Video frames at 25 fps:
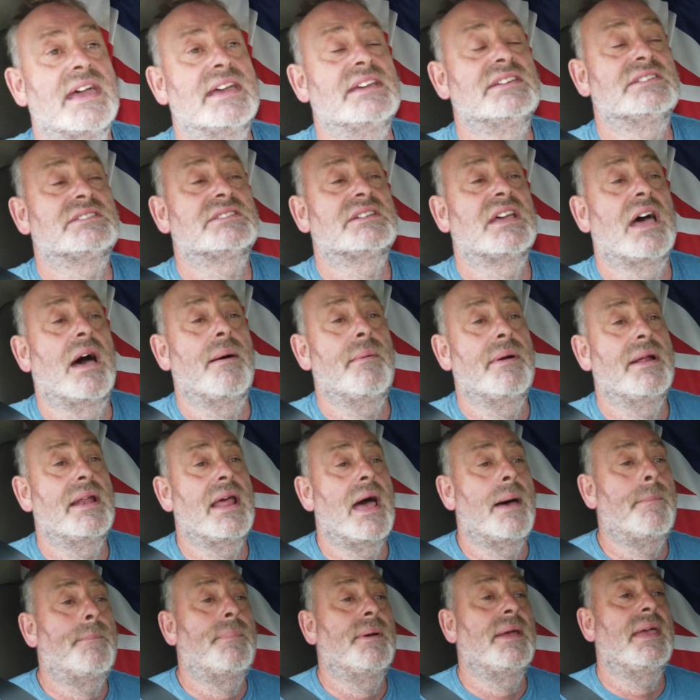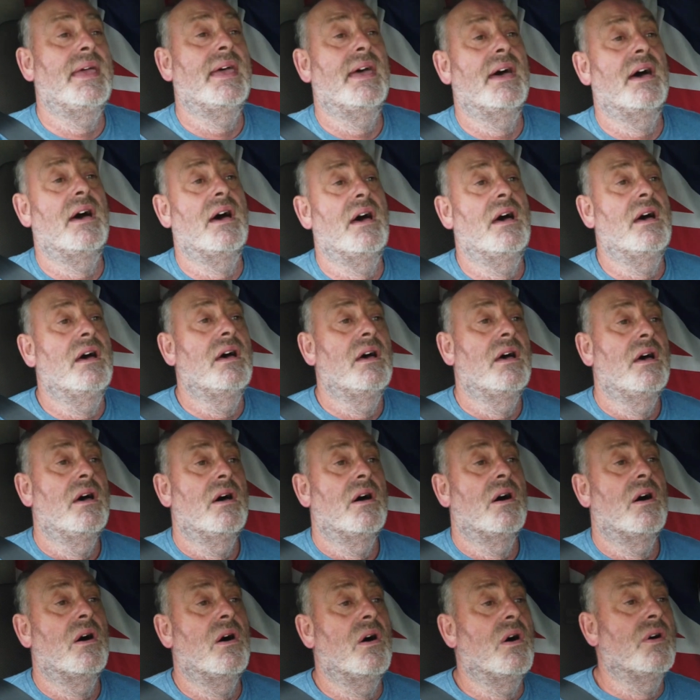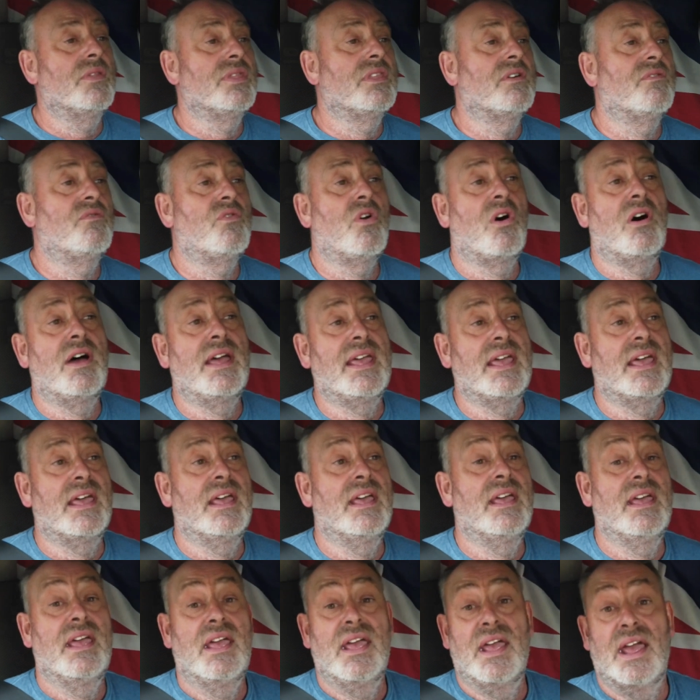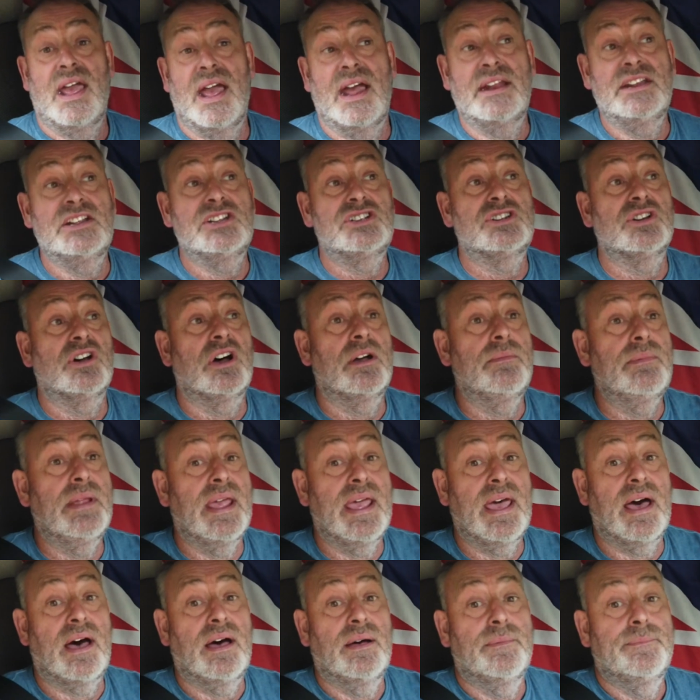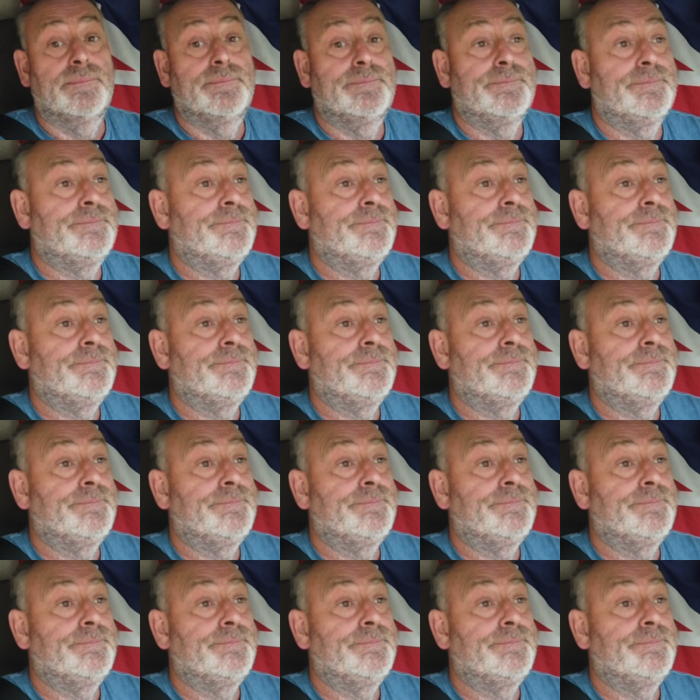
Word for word: It's coming up here on the right anytime now.